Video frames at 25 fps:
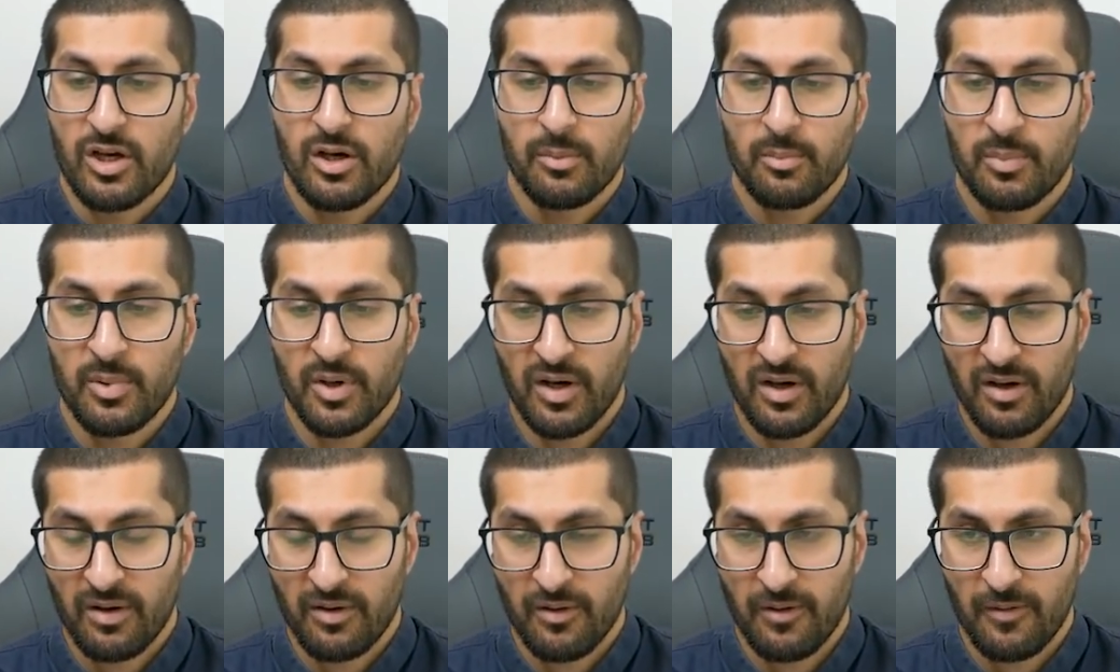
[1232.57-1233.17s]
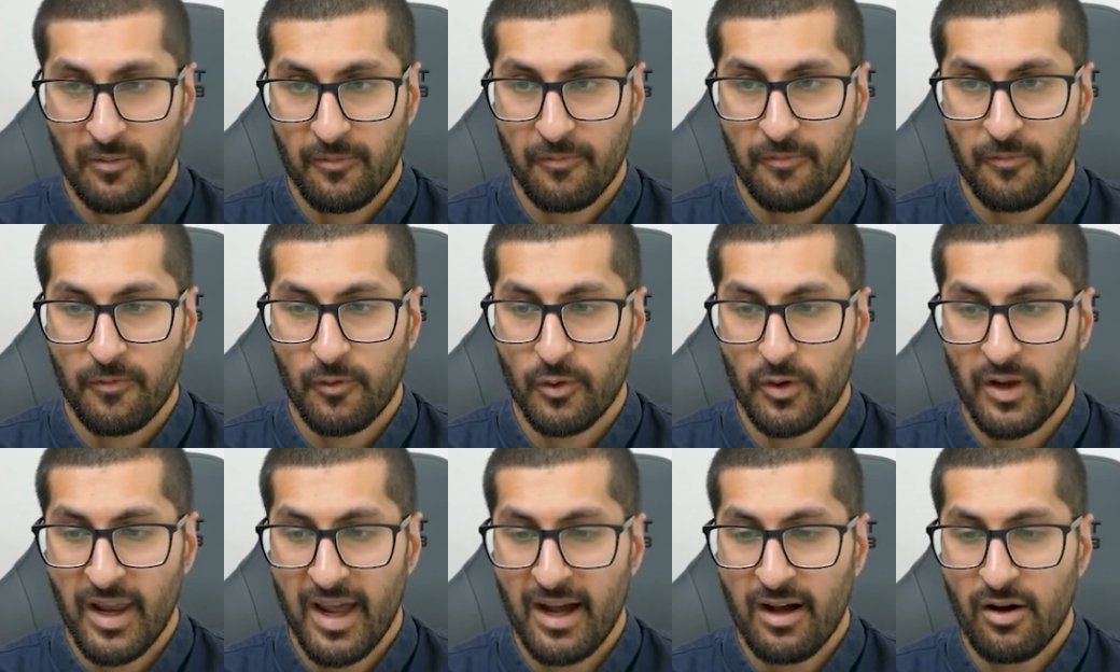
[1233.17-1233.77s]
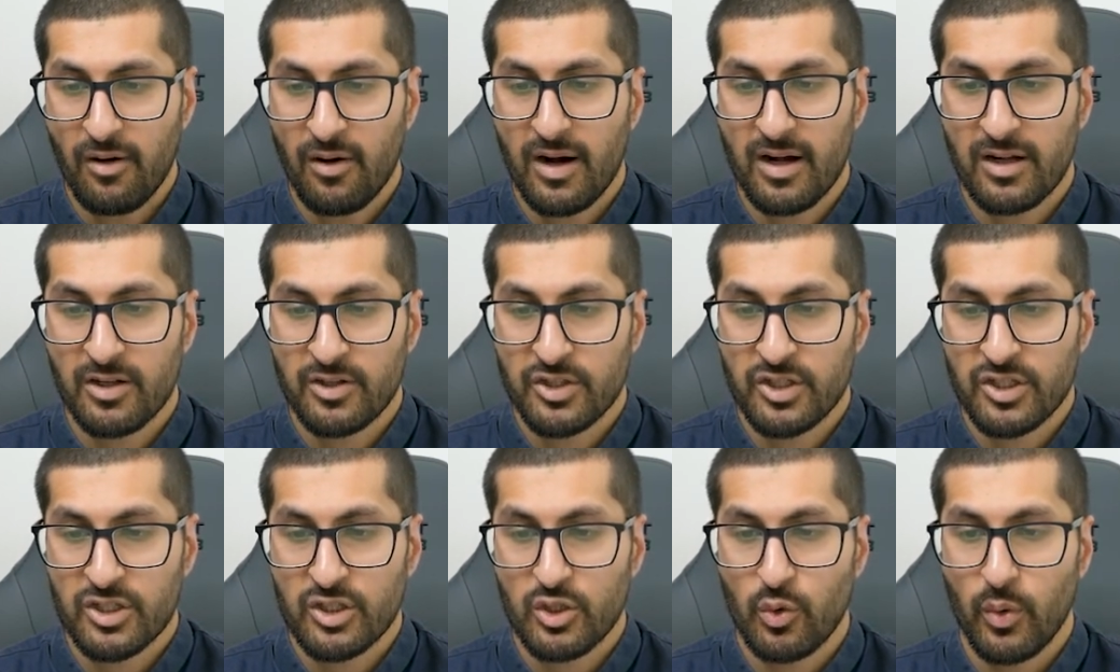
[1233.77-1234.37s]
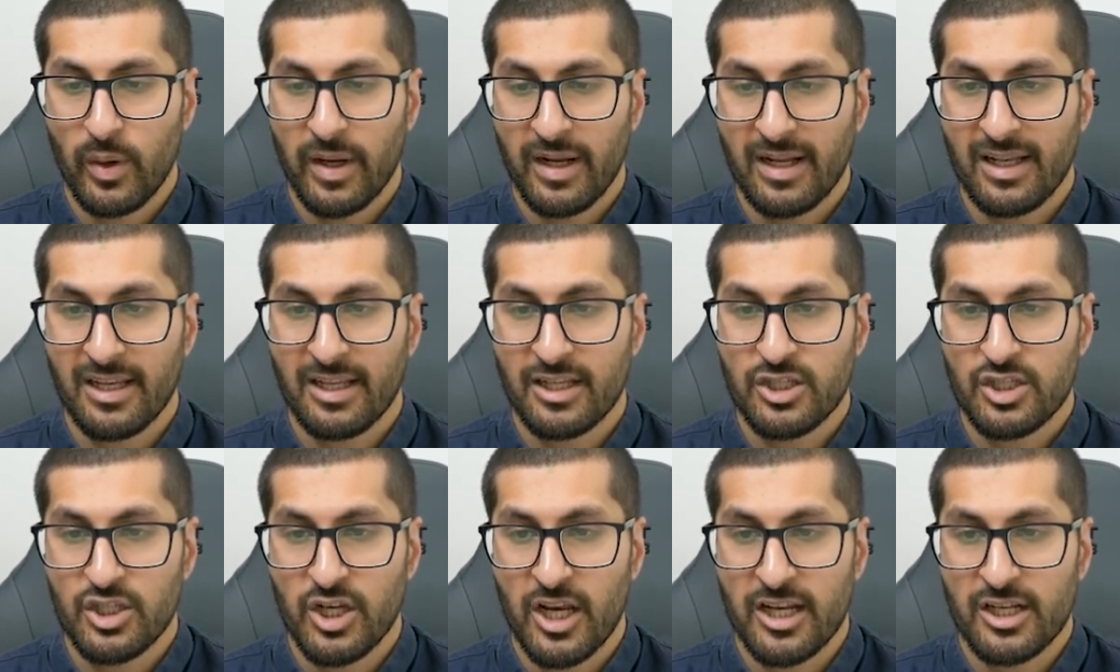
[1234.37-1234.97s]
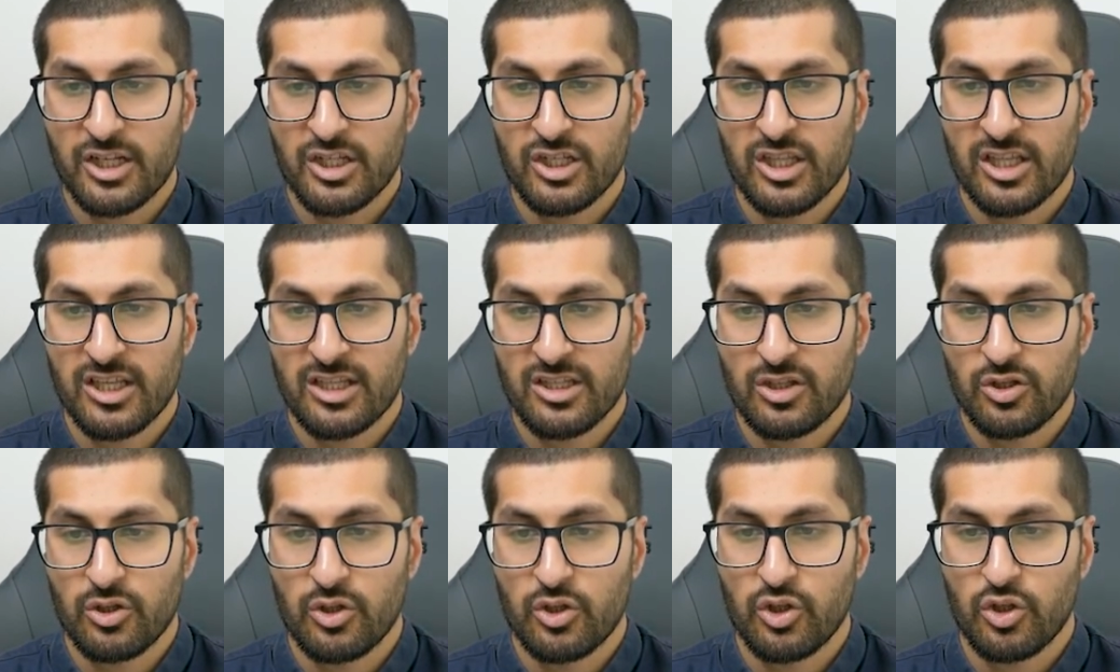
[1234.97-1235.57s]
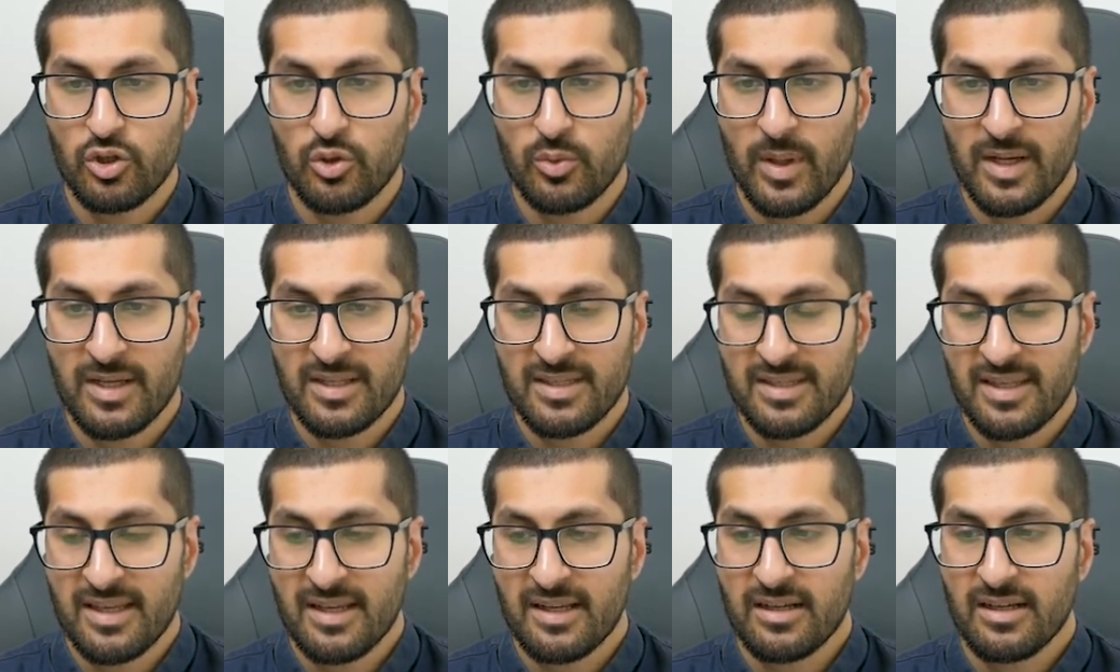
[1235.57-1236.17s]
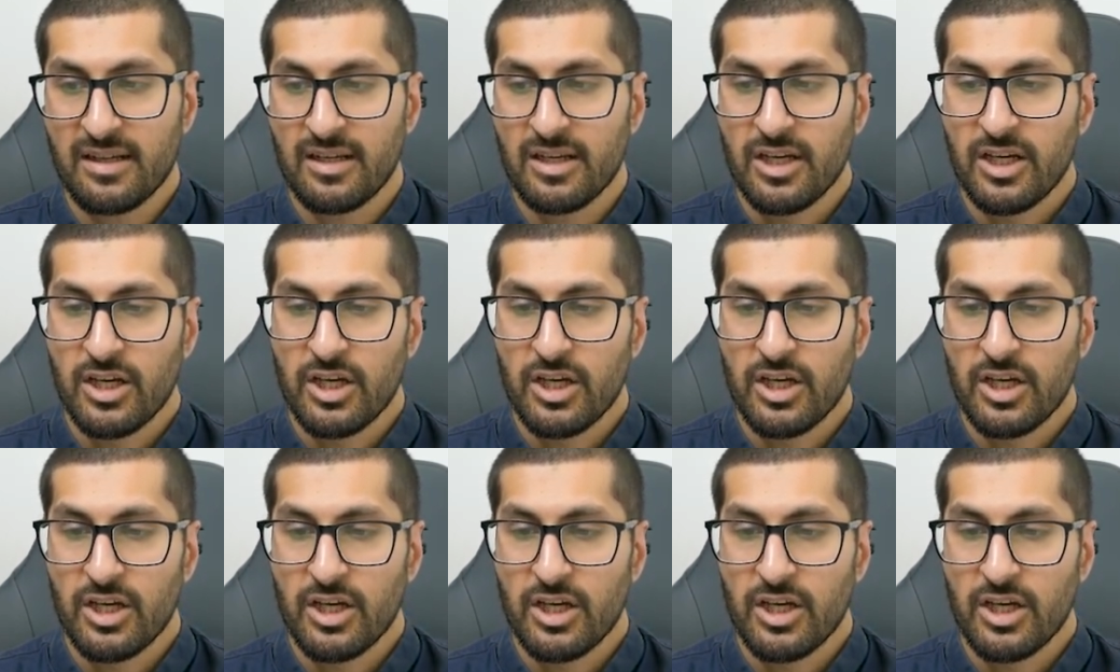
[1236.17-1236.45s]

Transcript: But for now, I'll just quickly change this to two-way sync